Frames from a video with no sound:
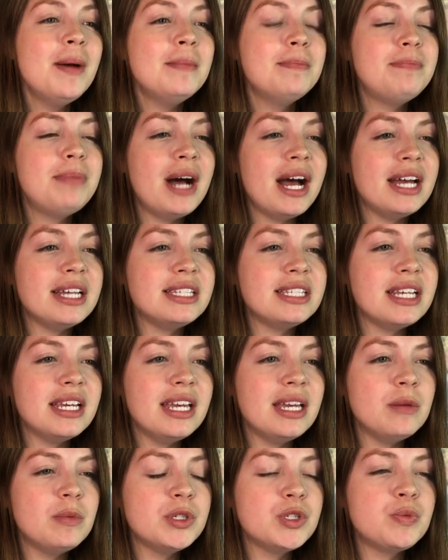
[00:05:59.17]
But
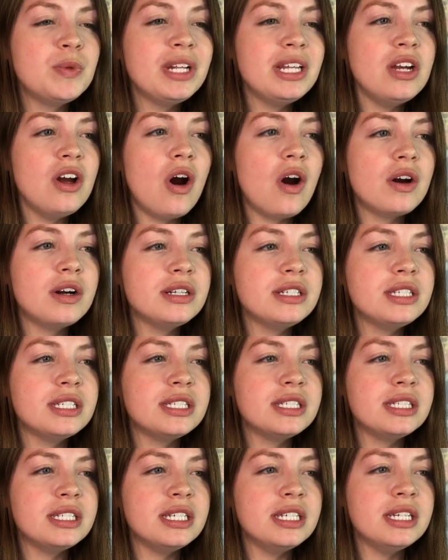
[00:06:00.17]
it was really hard to
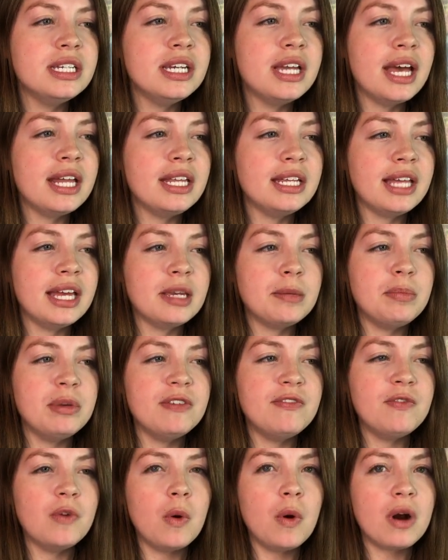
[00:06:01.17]
see any like
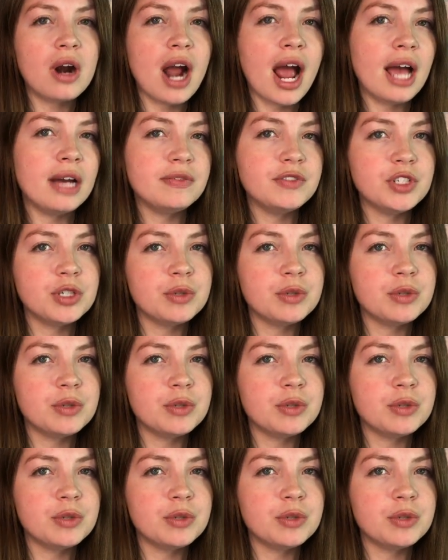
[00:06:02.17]
before after